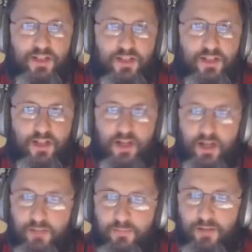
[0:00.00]
and say,
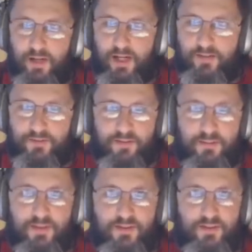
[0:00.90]
I have to
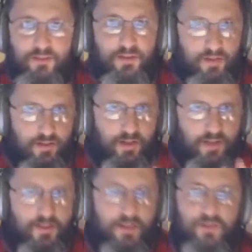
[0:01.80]
admit to something.
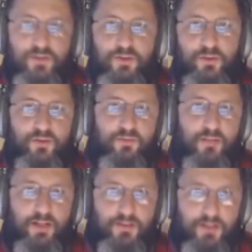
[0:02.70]
I'll tell you a little story
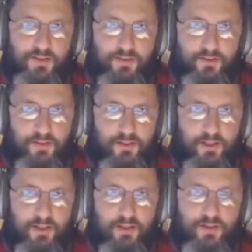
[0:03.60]
from my childhood.
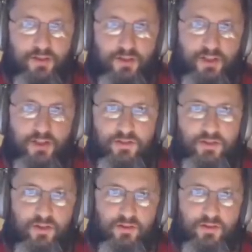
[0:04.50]
The church I used
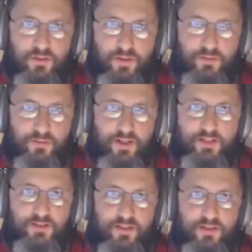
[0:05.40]
to go to and I was
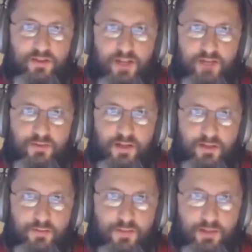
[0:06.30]
raised in, Calvary
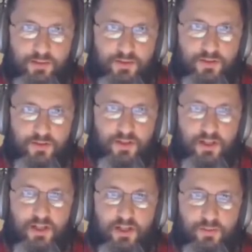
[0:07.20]
Monument Bible Church,
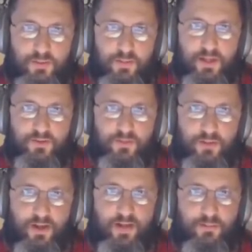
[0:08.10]
there was a pastor,
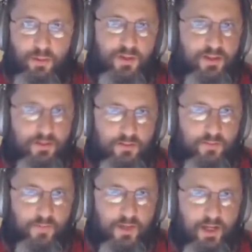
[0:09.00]
Brian Boykin,
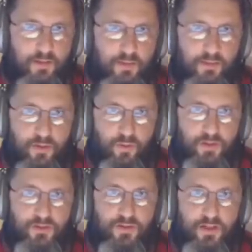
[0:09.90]
and I remember the
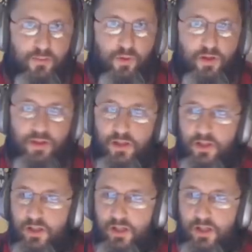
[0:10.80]
one Sunday morning,